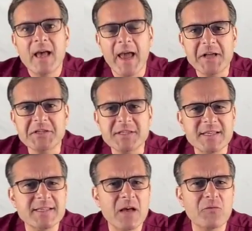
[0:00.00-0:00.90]

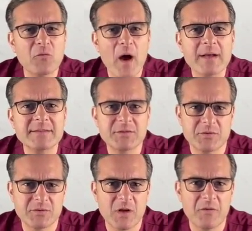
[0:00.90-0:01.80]
agencies have
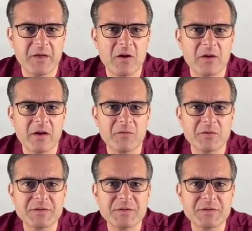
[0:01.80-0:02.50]
rosters of caregivers.